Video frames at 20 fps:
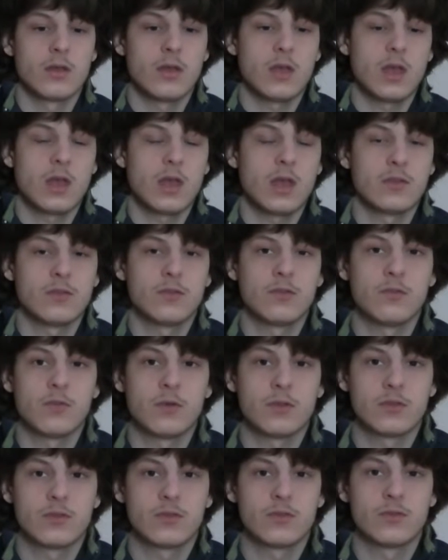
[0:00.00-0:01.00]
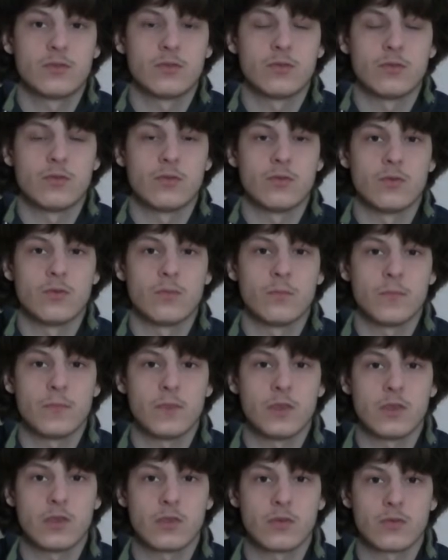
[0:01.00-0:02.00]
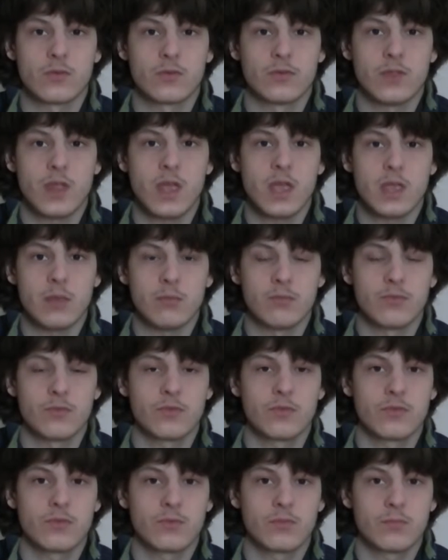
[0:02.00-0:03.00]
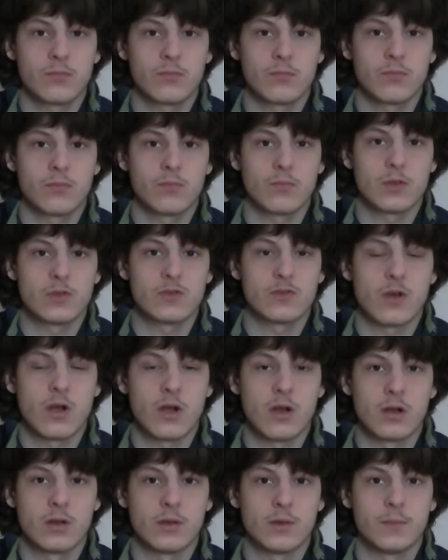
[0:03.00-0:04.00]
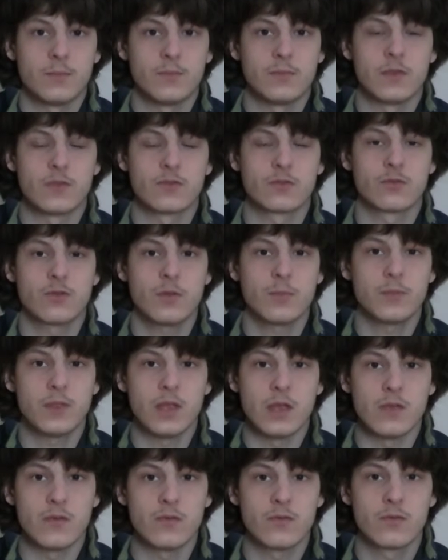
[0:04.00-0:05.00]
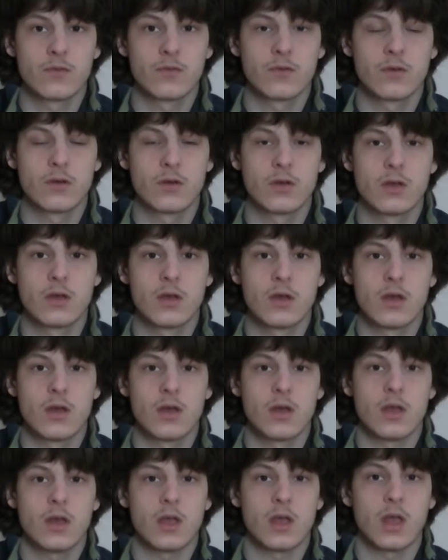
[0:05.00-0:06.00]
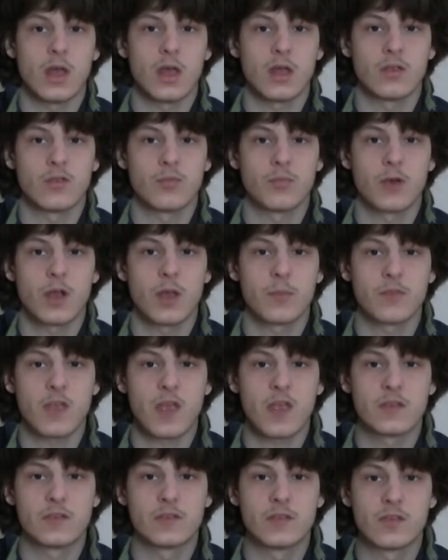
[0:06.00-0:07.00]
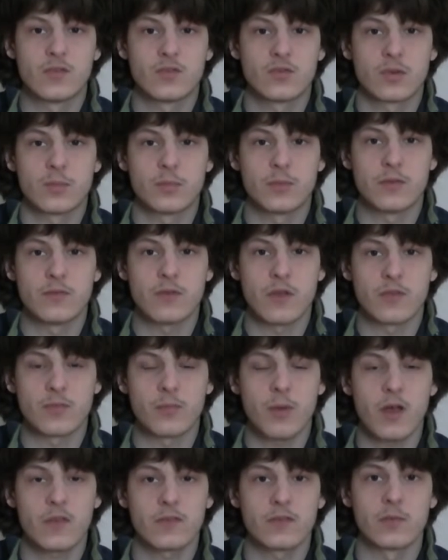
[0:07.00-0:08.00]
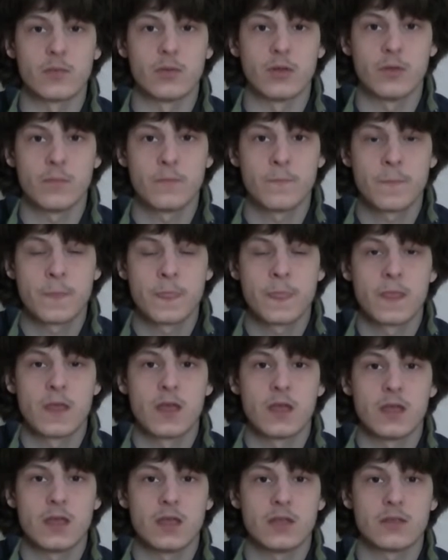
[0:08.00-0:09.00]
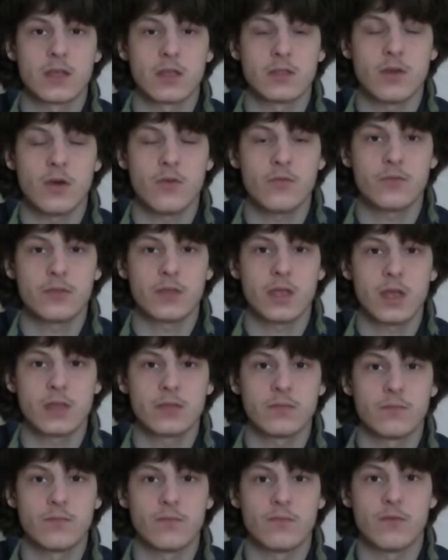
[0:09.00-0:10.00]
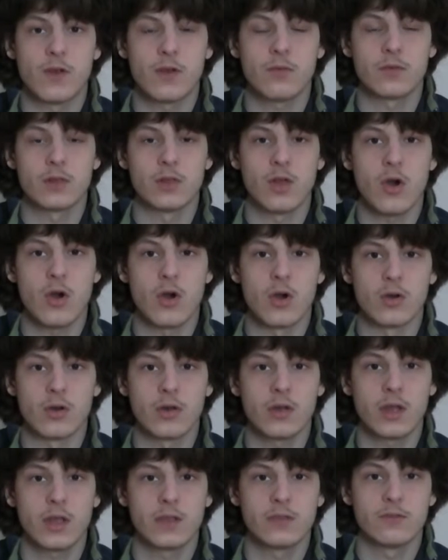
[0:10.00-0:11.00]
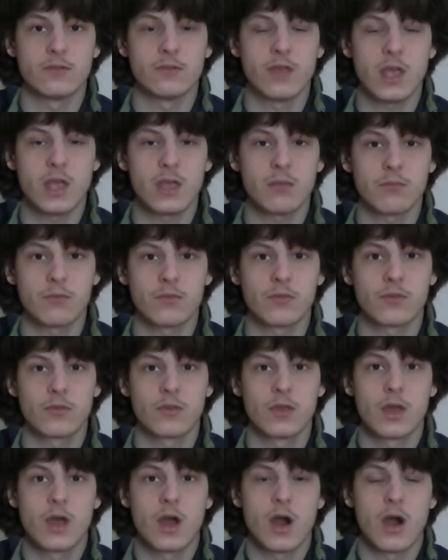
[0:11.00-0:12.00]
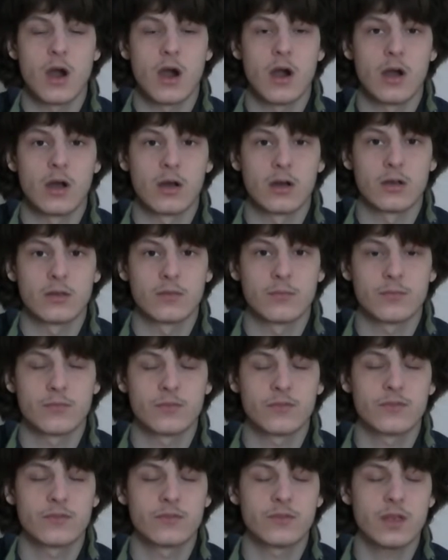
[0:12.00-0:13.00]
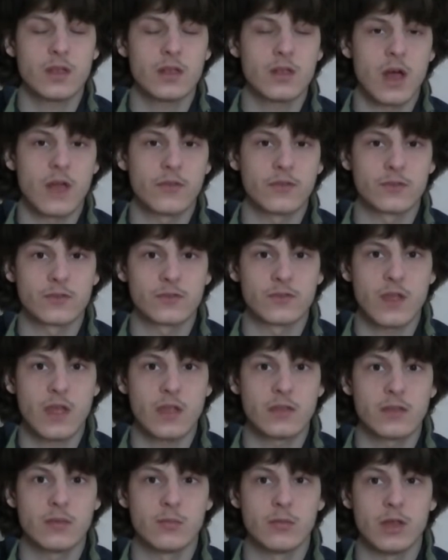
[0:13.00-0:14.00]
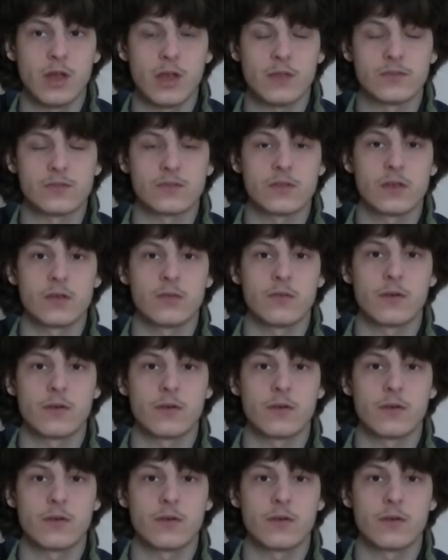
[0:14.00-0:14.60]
and you want to use names which are descriptive, and perhaps as descriptive as possible, it can often get very long, and the names are still understandable and still